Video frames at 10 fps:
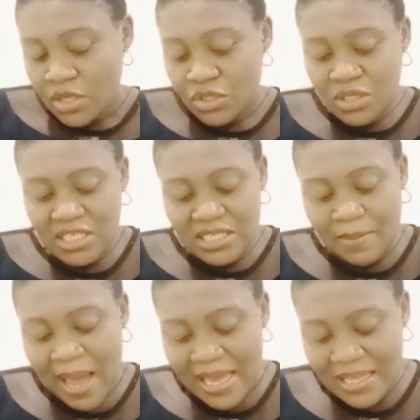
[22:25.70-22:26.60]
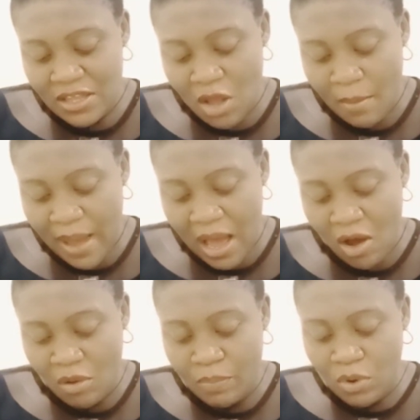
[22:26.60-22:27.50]
To determine the number
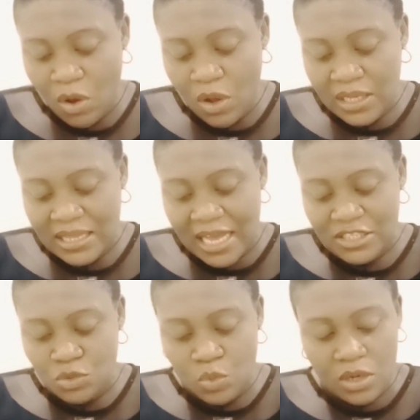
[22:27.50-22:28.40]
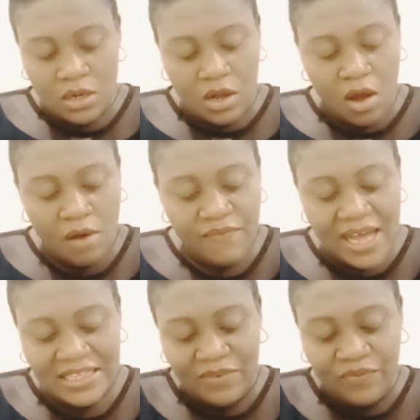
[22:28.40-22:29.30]
of blocks that will
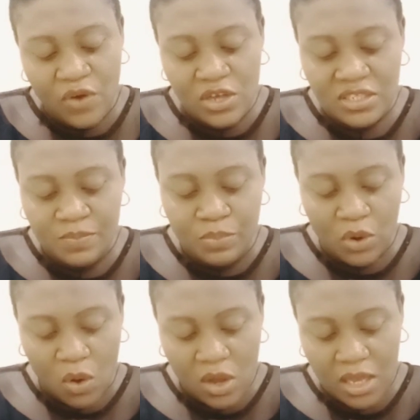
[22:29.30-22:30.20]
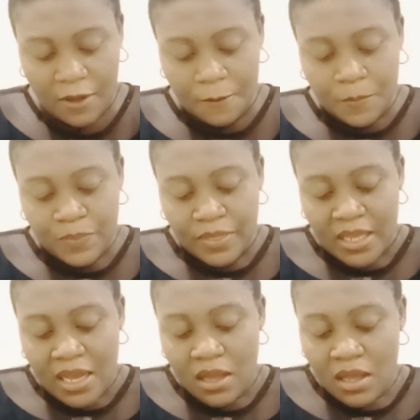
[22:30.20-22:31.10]
cover the first block
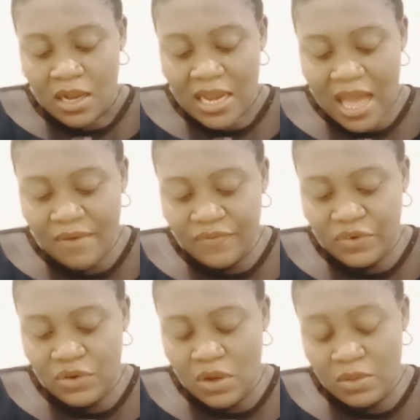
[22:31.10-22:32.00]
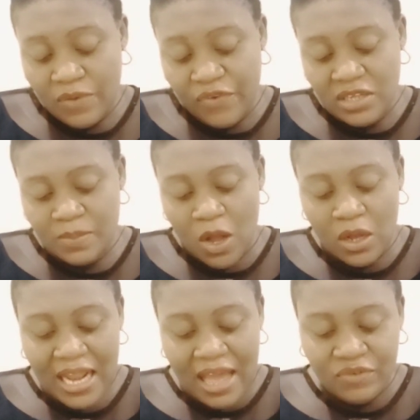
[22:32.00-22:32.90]

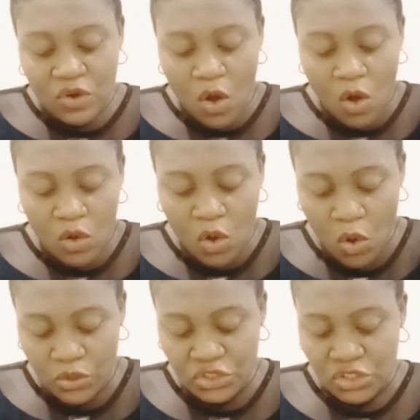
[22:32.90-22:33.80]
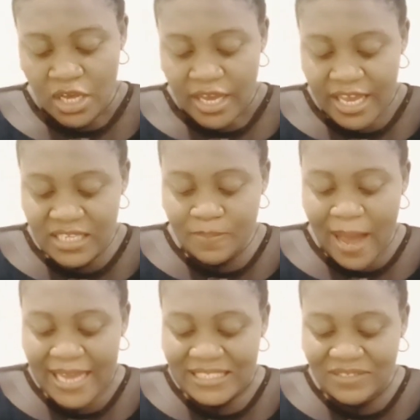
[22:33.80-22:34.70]
level or coach is
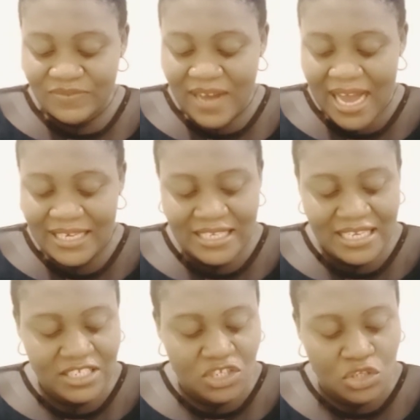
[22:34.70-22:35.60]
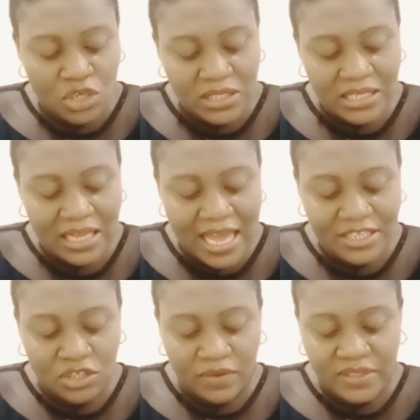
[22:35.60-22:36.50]
by dividing the total
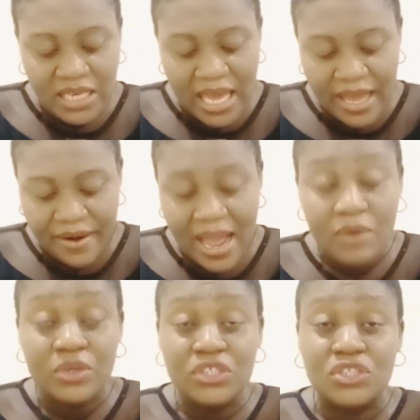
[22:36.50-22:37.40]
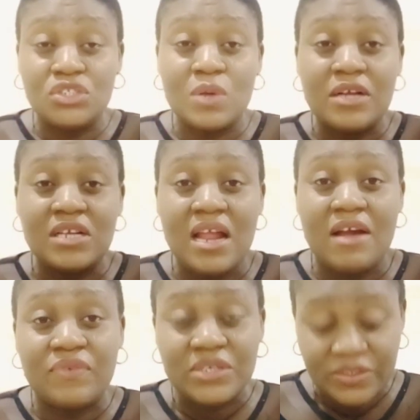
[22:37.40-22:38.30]
length of the area, which is
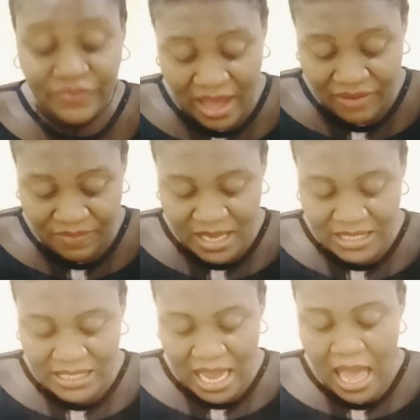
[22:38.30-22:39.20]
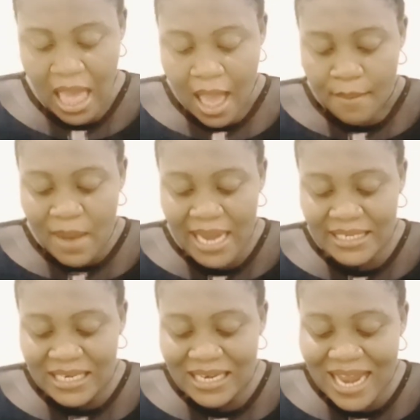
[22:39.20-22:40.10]
145 meters, by
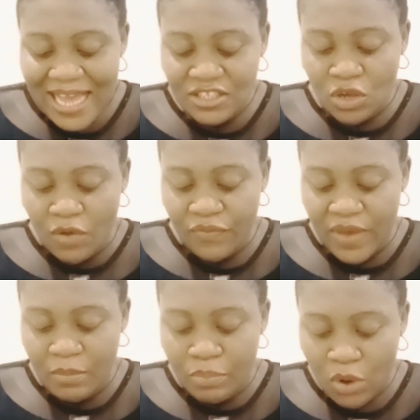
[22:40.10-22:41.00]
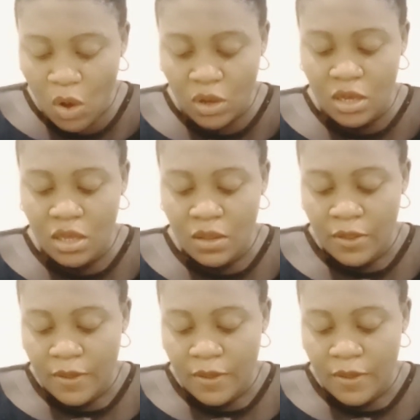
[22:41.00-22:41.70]
the length of a block,